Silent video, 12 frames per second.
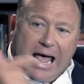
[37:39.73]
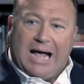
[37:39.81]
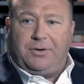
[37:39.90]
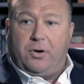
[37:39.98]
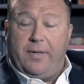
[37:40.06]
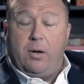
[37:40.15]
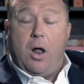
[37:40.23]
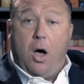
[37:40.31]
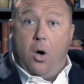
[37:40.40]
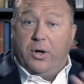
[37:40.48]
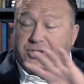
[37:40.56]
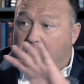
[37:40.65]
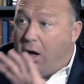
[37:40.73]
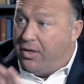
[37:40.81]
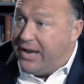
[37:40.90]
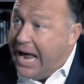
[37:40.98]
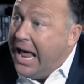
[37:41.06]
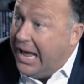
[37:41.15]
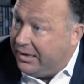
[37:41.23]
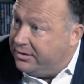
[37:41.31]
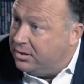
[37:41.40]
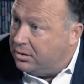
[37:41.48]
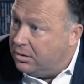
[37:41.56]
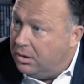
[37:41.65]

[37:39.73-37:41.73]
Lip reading: actor. They went, oh, it's all an act.